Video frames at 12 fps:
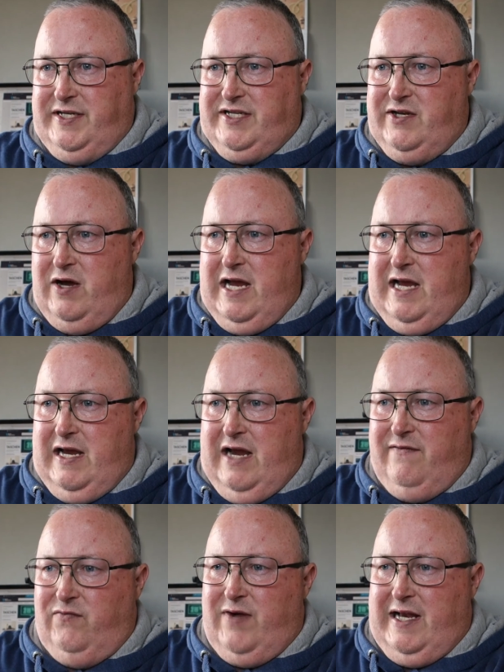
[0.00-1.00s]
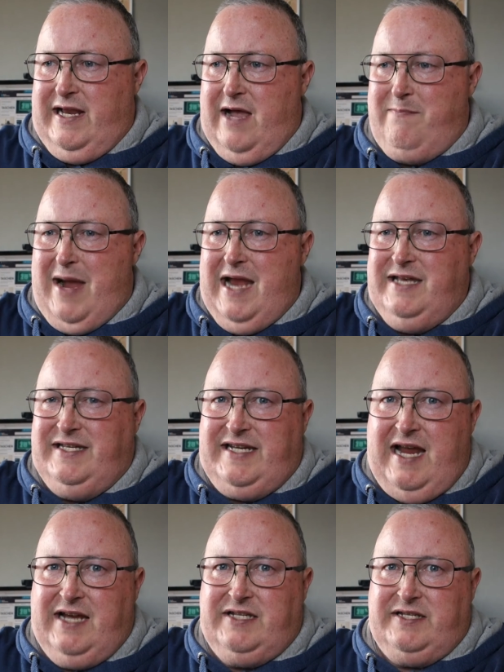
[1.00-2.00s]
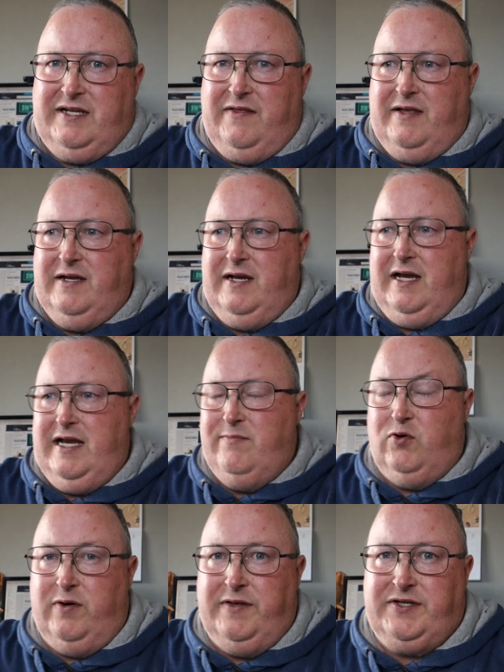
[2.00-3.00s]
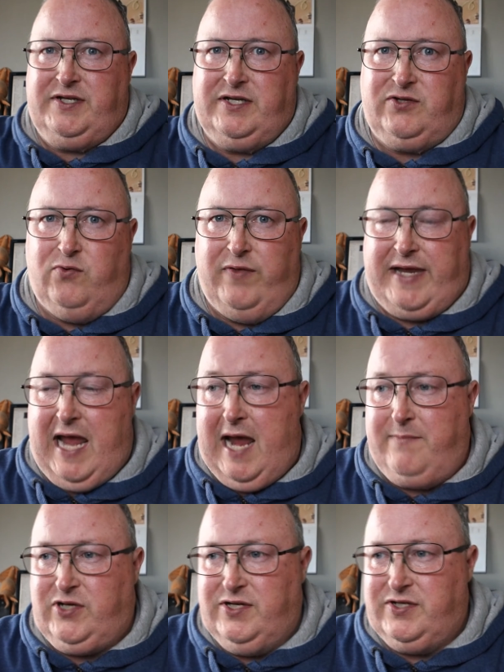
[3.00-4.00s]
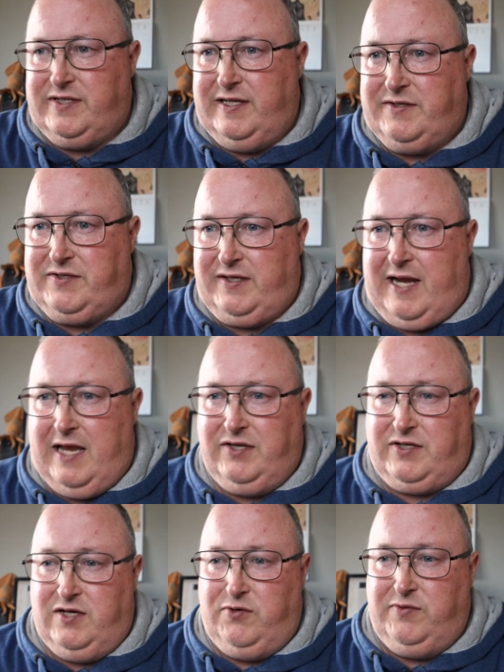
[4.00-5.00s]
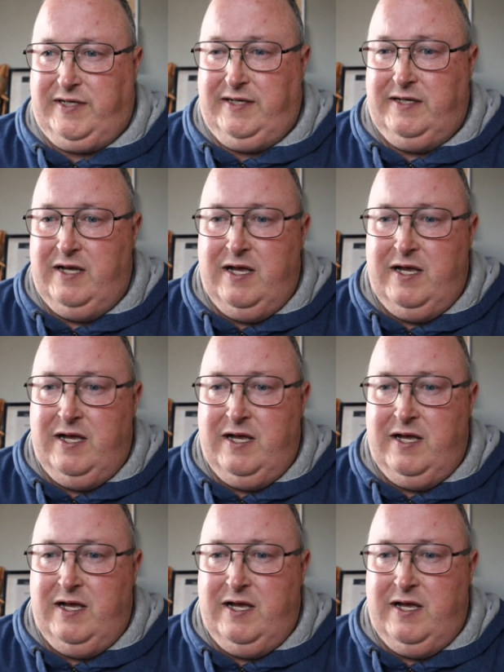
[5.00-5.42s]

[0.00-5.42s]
There's not even really a main text in it anymore, it's just all the captions that continue to